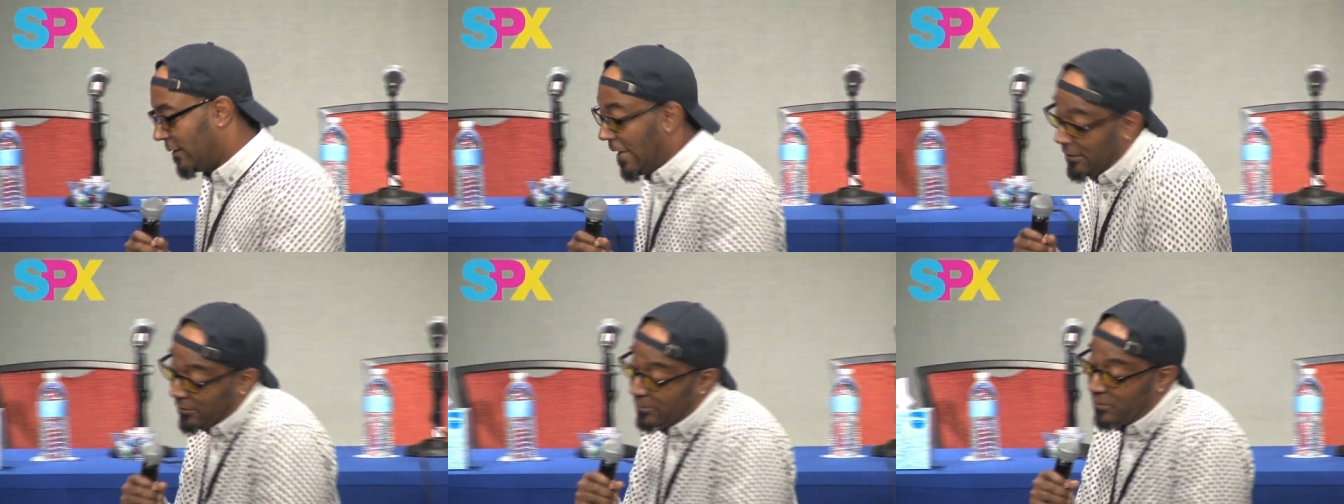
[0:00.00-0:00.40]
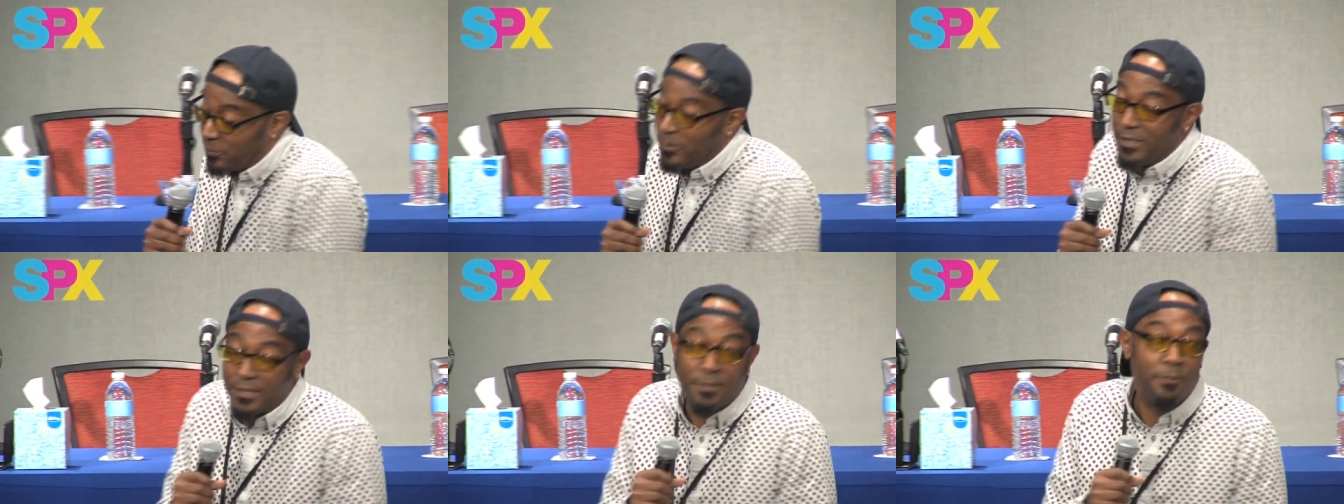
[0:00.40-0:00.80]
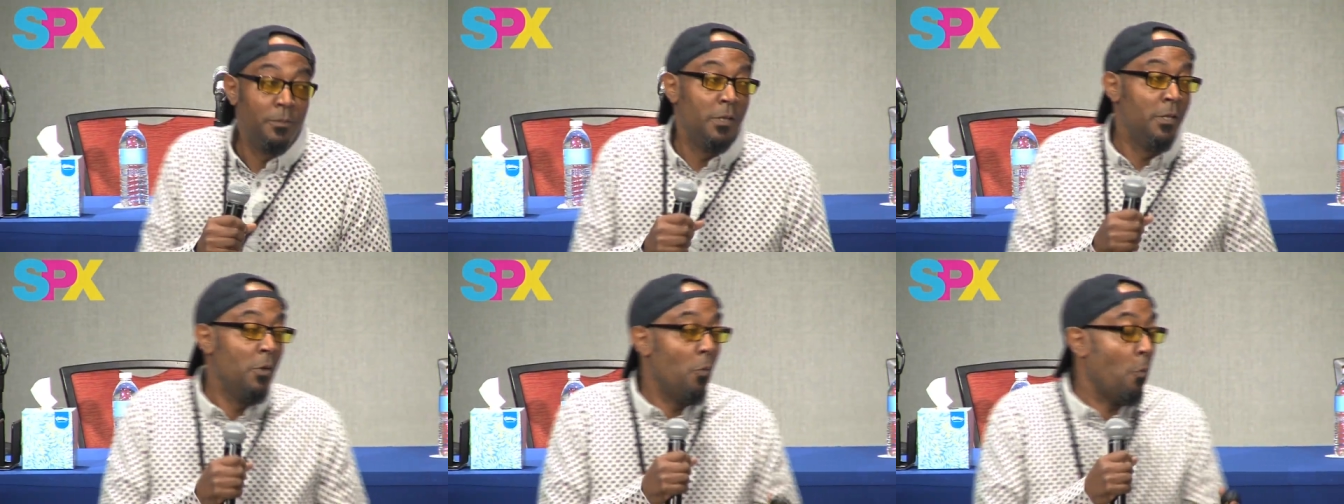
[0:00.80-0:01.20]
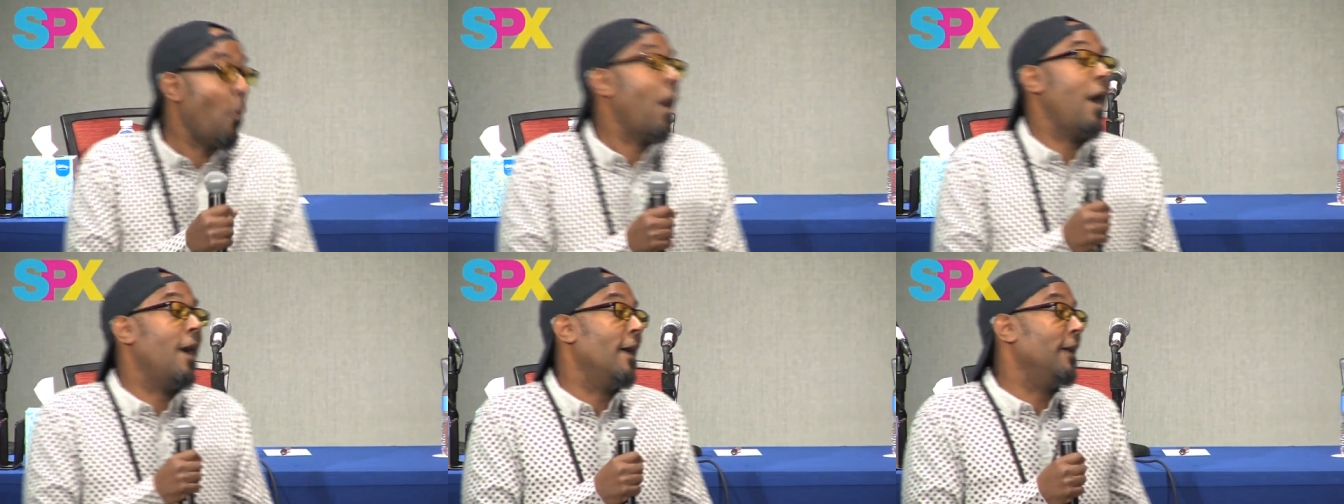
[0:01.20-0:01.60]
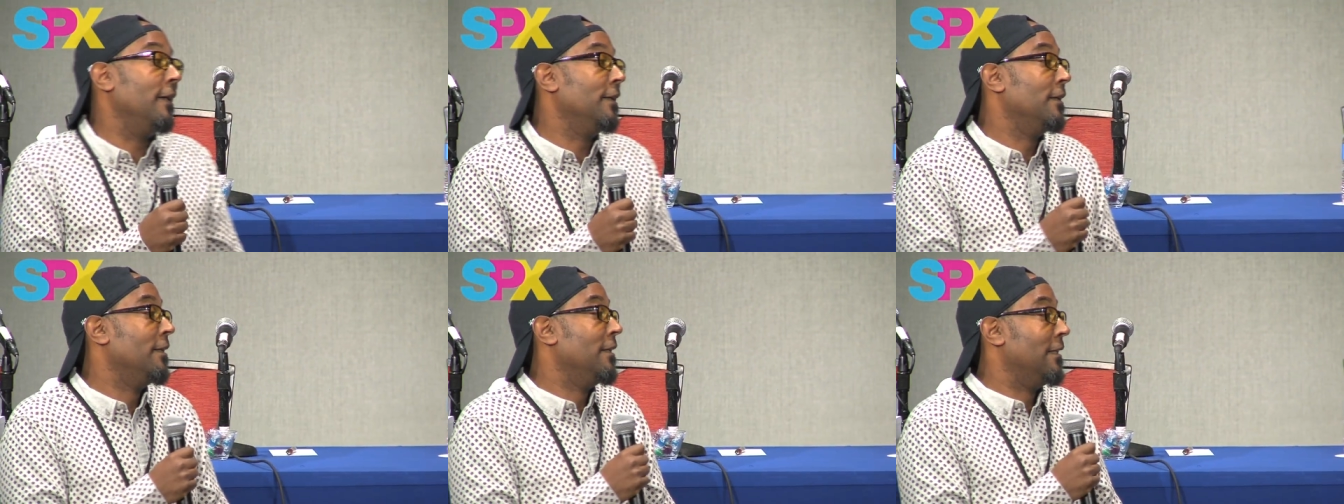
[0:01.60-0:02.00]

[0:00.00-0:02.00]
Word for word: Now there's a reason why,